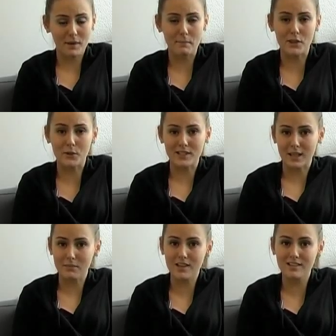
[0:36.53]
But there was
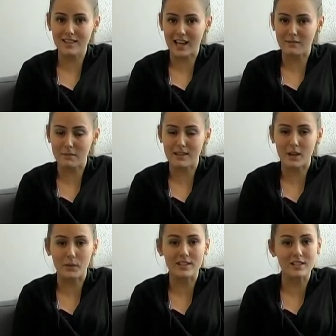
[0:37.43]
something inside of me
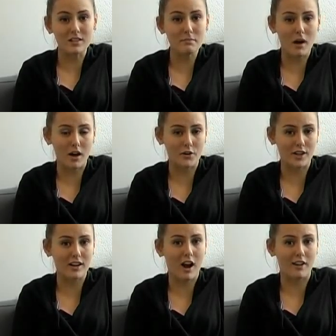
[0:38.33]
that was still
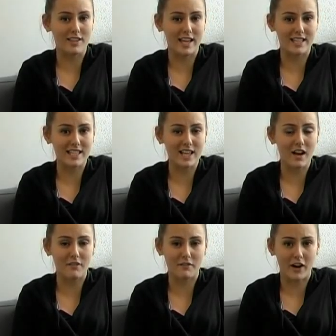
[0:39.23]
pondering on the idea
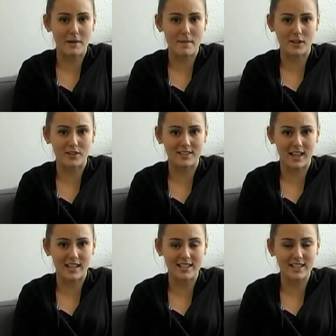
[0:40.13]
of environmental
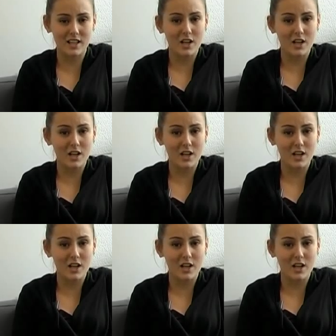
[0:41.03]
studies.